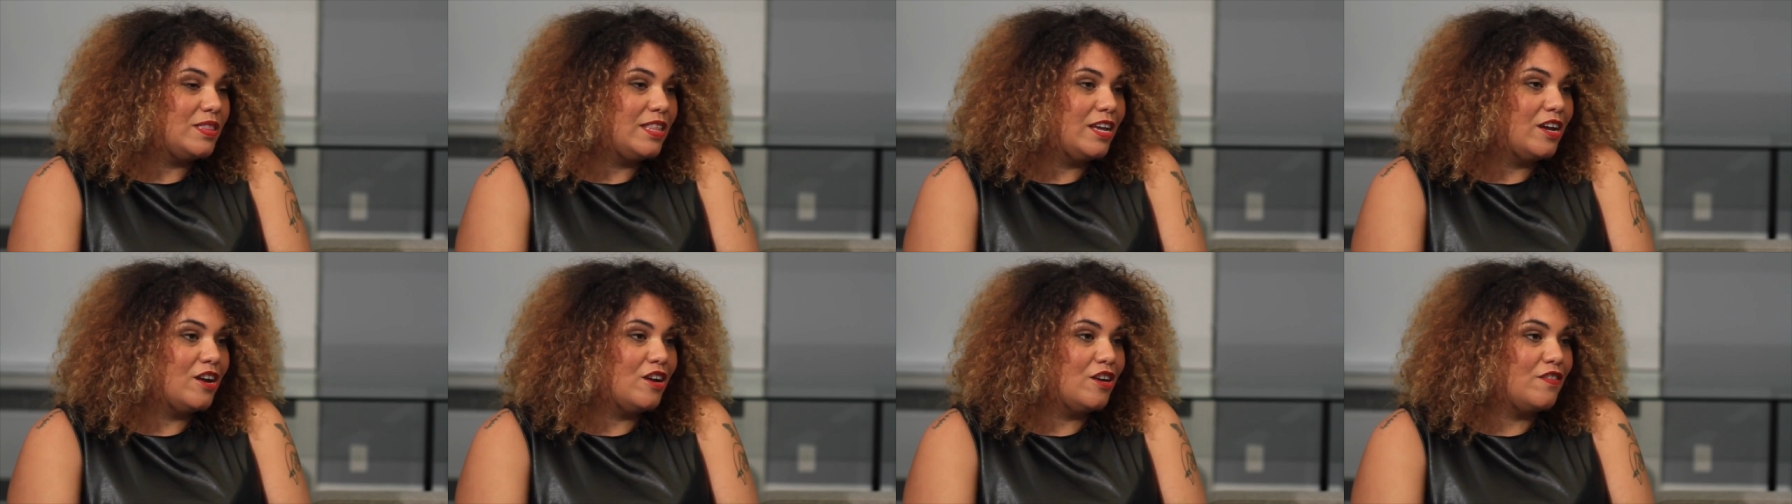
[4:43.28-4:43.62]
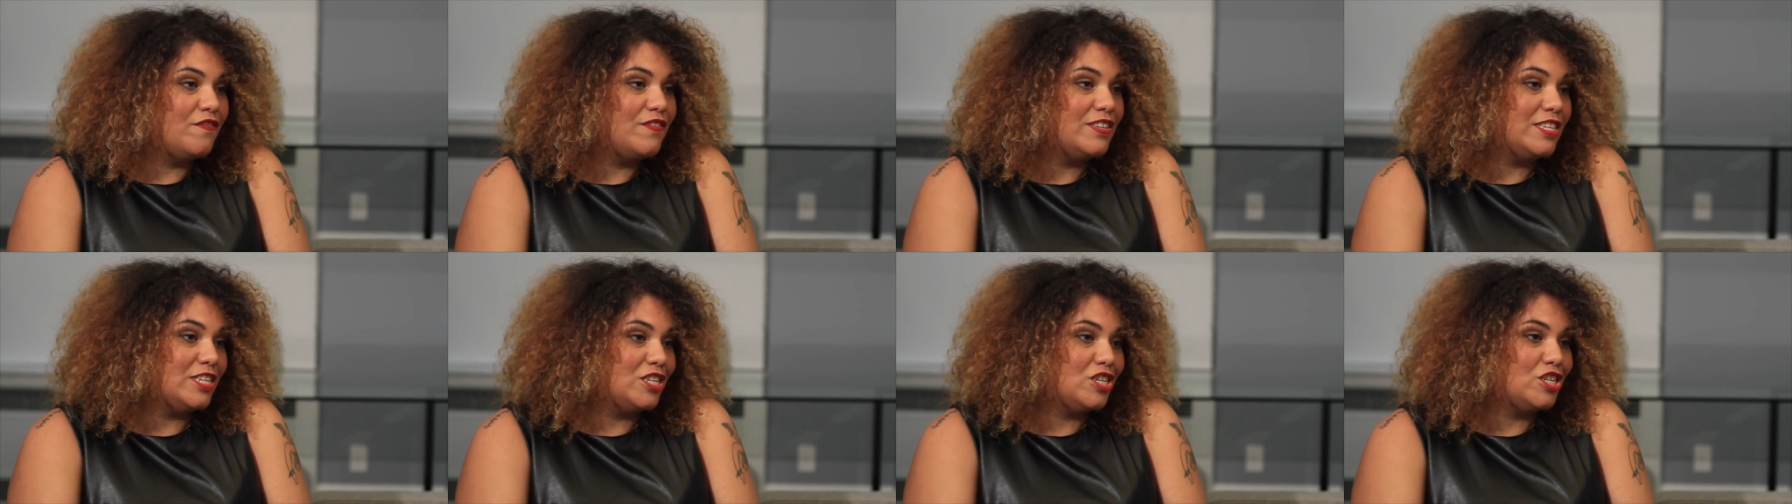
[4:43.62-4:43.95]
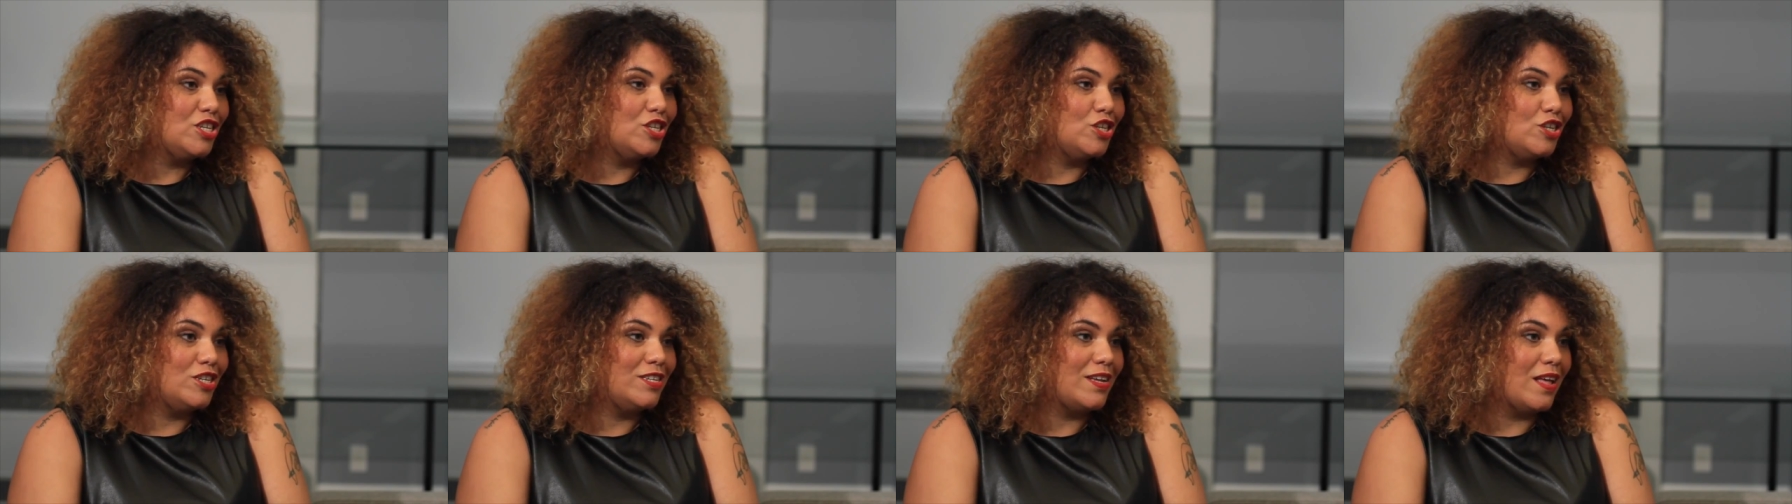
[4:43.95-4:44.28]
their
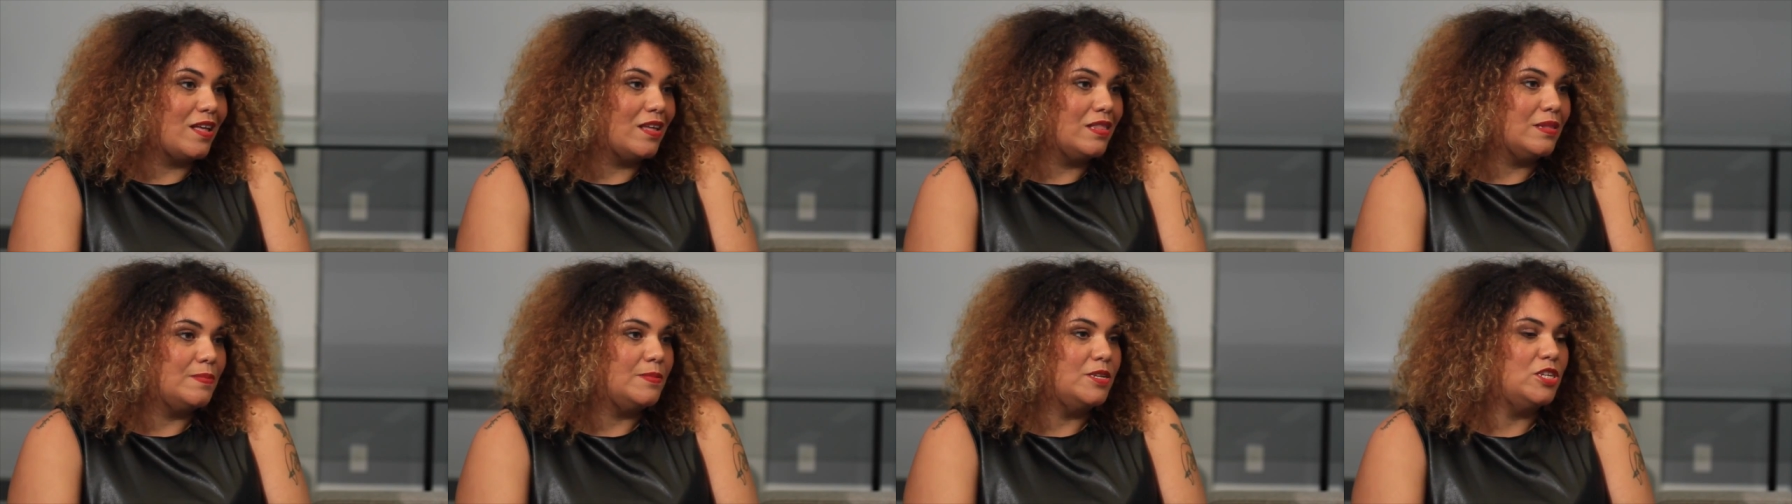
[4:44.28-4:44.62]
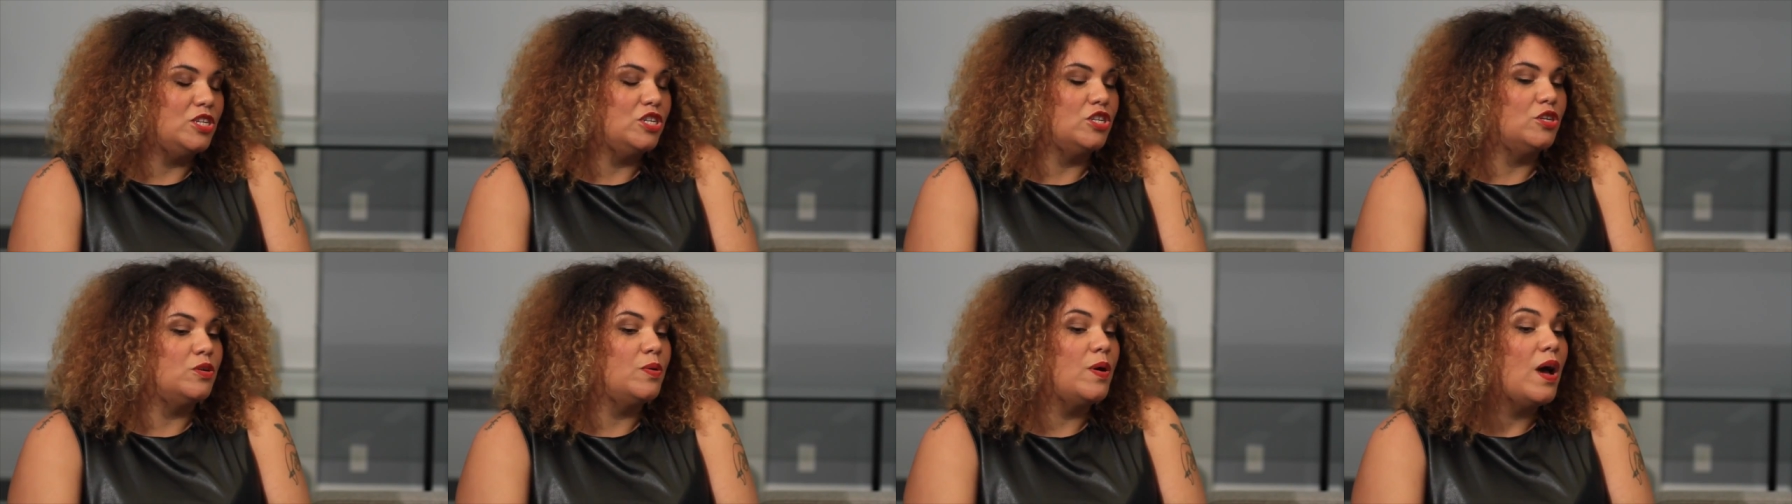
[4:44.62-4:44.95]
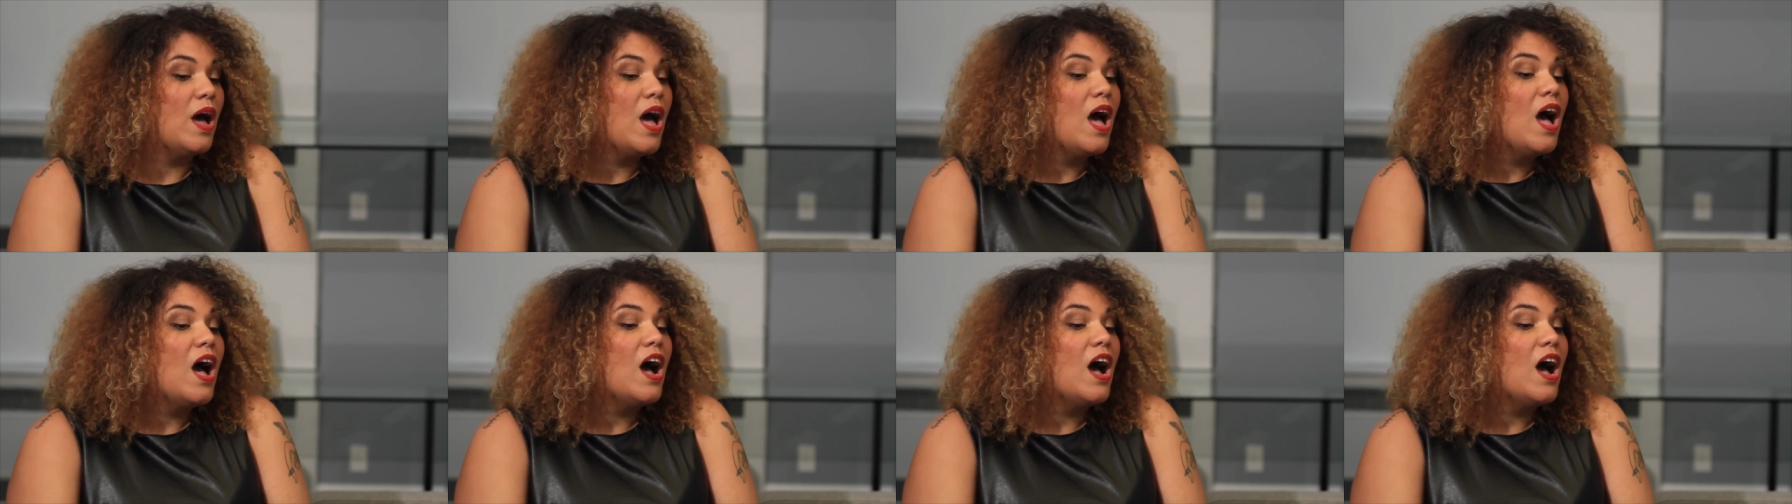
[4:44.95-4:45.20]
physicians are telling them to do.